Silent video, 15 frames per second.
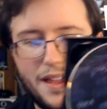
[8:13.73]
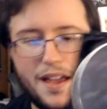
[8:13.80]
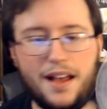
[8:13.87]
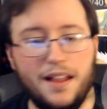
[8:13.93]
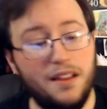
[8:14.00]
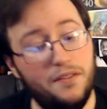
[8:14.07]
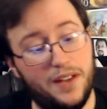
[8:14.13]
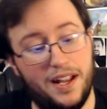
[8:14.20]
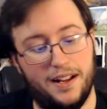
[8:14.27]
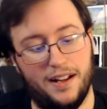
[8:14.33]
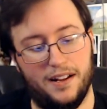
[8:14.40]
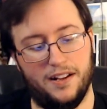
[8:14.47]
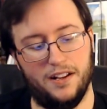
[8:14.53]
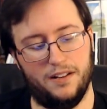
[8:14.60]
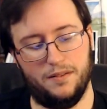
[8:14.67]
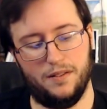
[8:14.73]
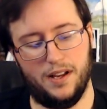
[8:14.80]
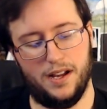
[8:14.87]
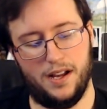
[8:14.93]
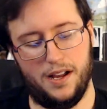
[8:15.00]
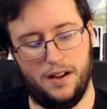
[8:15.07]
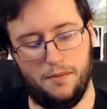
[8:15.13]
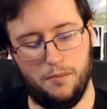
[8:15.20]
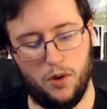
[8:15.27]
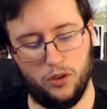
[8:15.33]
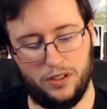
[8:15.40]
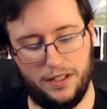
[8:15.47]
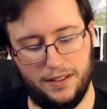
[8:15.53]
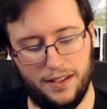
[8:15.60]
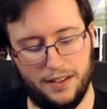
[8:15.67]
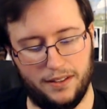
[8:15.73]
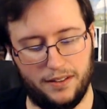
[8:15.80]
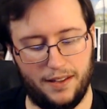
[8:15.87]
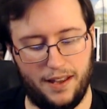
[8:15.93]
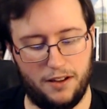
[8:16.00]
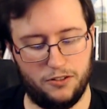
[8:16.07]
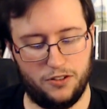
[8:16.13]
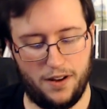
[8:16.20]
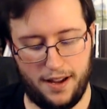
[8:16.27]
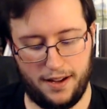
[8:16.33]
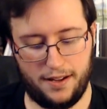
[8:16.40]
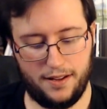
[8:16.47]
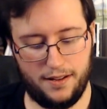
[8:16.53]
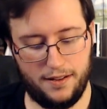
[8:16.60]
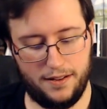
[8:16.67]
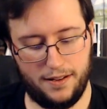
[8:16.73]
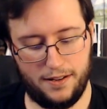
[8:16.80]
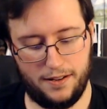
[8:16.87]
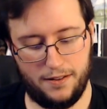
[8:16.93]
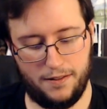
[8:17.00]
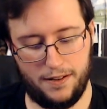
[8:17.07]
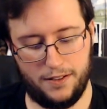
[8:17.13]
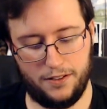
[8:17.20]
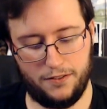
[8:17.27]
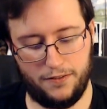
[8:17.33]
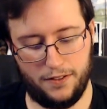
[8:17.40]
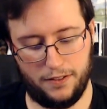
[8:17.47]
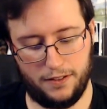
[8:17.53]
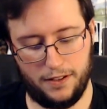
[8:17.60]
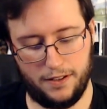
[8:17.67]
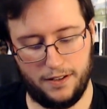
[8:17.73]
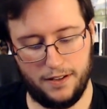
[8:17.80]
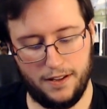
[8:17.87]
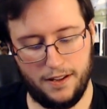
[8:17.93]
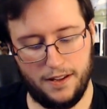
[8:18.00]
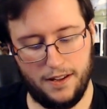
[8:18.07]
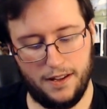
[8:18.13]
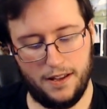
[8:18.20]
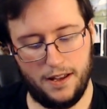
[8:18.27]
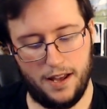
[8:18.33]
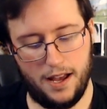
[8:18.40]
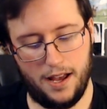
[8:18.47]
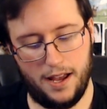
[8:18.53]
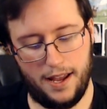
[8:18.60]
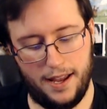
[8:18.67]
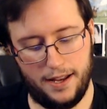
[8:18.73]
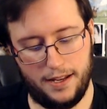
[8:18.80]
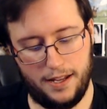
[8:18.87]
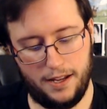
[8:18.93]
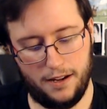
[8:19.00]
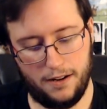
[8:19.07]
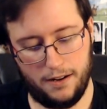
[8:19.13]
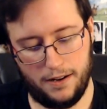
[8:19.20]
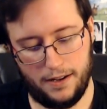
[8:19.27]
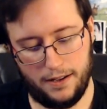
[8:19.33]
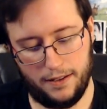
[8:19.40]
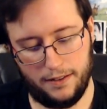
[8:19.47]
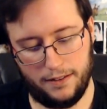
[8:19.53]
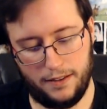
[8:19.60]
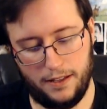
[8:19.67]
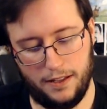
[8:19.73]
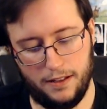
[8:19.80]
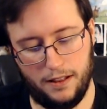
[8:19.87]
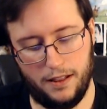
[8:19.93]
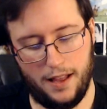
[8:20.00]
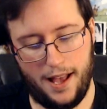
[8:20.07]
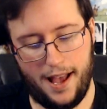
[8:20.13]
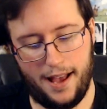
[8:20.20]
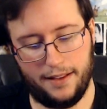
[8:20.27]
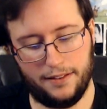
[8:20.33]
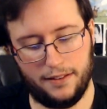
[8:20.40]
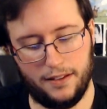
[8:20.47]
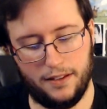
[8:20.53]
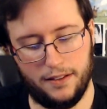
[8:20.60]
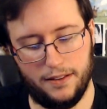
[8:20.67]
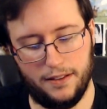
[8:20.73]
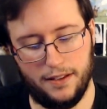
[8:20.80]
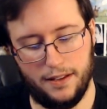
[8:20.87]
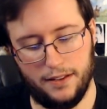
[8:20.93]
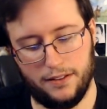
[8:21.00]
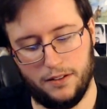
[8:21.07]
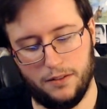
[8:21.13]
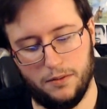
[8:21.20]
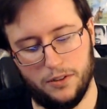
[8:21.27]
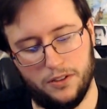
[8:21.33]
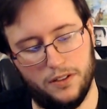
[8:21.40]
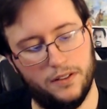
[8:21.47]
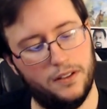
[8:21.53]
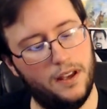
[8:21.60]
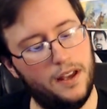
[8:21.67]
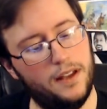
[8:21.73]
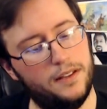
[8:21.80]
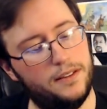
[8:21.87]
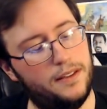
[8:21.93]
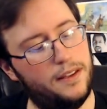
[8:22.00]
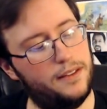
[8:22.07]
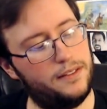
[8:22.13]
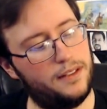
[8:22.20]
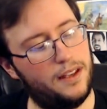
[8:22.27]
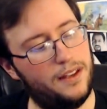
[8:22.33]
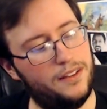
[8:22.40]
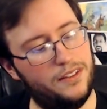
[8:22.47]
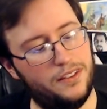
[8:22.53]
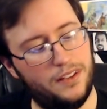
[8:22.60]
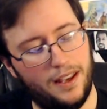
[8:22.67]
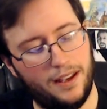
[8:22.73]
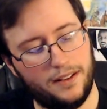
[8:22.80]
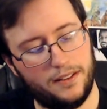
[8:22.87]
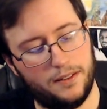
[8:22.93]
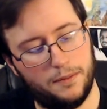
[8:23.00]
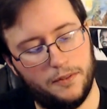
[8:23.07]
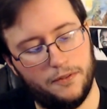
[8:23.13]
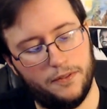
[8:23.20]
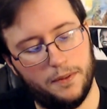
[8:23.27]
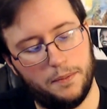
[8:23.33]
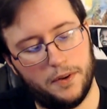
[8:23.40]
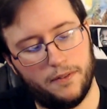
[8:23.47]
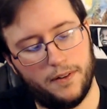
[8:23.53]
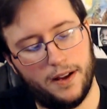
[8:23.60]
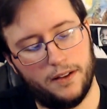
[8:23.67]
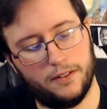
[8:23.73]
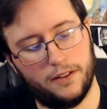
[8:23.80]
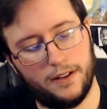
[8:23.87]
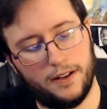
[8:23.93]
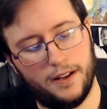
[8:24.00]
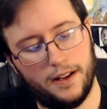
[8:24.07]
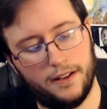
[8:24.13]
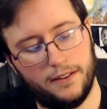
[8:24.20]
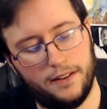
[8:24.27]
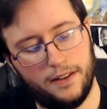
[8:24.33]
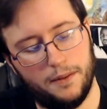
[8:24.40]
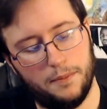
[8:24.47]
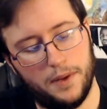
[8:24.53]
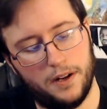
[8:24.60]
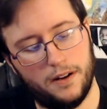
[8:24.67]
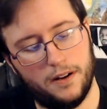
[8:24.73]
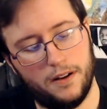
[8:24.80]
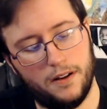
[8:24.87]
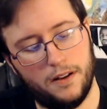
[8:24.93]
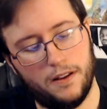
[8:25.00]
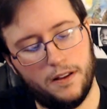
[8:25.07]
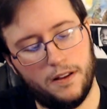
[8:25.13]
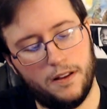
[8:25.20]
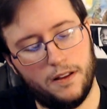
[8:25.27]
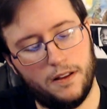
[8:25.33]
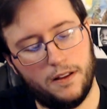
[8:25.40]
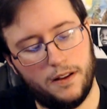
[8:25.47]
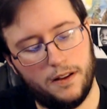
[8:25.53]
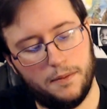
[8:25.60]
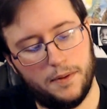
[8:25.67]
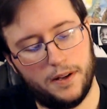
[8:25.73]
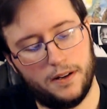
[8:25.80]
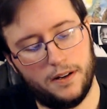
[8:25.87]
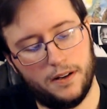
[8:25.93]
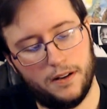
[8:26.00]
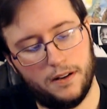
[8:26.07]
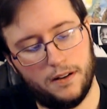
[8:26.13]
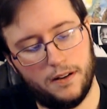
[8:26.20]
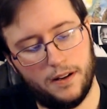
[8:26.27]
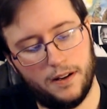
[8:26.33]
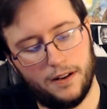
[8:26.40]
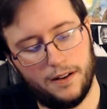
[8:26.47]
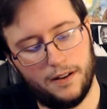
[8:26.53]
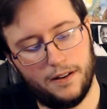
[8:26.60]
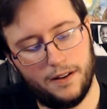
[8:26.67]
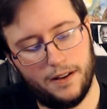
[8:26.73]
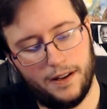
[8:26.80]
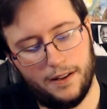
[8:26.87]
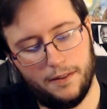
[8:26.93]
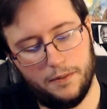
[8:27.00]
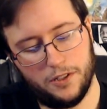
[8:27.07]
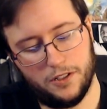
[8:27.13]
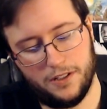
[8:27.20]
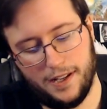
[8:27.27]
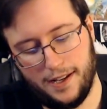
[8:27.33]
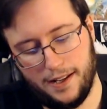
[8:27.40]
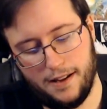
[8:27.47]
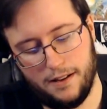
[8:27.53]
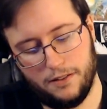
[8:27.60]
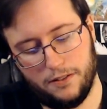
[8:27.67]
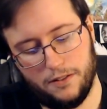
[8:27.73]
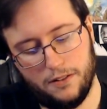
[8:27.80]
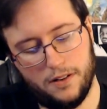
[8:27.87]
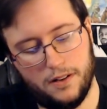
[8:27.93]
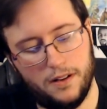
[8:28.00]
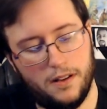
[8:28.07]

I love getting a good uh, multi-disc soundtrack. I don't know why, it just feels good. Uh, and here is the last disc, which is disc CX. Let me flip it around so you can kind of see it better. Come on. All right, let me just take it out. Screw it.